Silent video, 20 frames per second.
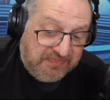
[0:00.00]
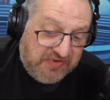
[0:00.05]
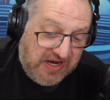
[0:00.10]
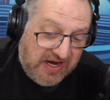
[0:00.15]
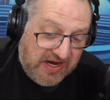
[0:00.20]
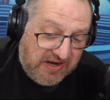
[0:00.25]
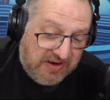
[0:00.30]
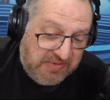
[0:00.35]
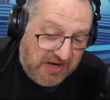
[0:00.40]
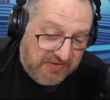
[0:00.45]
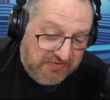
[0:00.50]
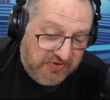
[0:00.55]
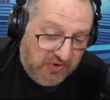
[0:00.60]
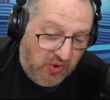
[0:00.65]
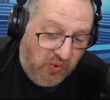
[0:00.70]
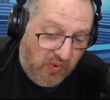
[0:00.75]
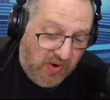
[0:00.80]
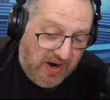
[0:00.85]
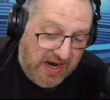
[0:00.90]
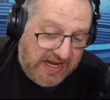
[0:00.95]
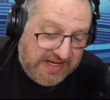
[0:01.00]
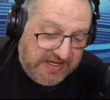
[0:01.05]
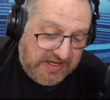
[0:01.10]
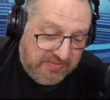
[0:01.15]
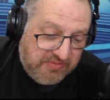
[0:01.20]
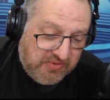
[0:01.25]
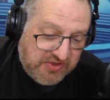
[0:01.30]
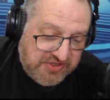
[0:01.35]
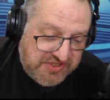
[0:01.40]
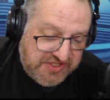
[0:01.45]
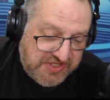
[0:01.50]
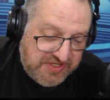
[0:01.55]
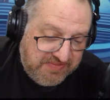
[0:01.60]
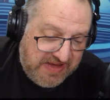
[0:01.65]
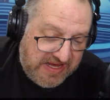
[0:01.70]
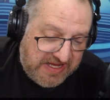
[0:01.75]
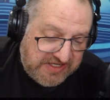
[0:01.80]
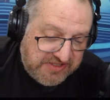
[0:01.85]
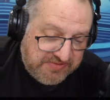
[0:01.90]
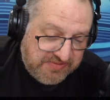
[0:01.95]
of the Hawaiian Emergency
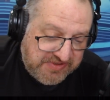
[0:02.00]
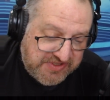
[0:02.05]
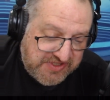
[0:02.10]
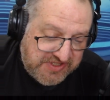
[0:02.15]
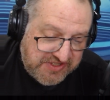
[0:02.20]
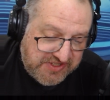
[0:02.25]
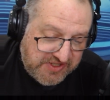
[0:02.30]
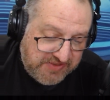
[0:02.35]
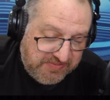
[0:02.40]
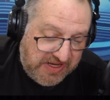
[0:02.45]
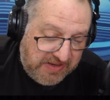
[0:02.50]
Management System,